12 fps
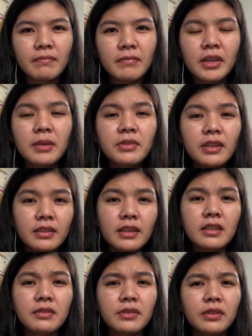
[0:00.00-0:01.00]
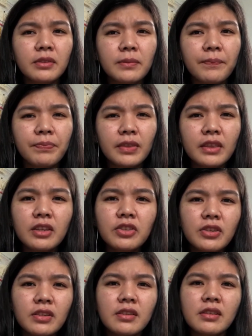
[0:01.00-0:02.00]
become successful, not
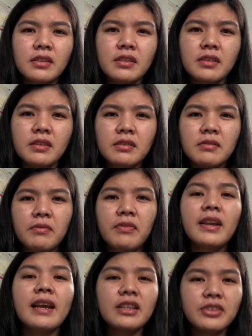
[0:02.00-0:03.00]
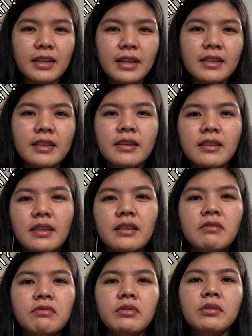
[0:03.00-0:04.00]
just financially
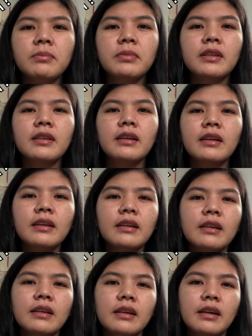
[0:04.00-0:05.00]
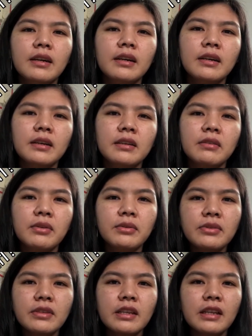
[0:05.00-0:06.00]
successful, but
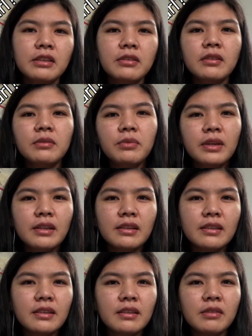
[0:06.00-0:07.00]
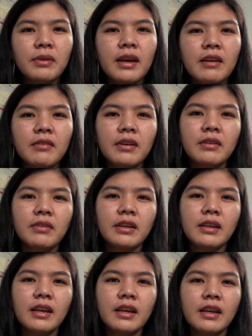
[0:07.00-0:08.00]
those little wins that we have every
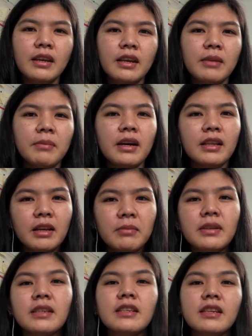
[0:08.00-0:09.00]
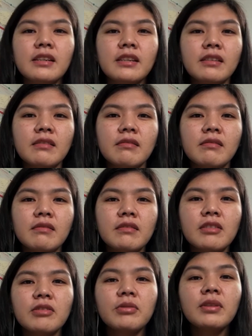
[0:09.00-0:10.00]
day nga makatabang sad
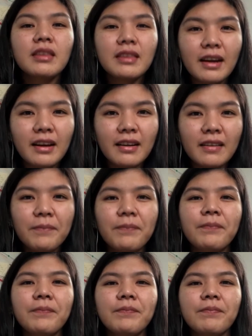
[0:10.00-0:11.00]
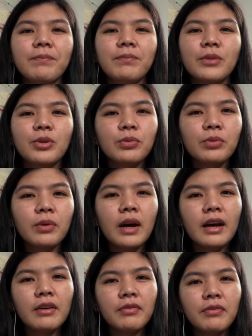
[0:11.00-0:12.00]
unta to
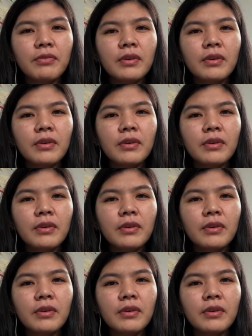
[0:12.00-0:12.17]
have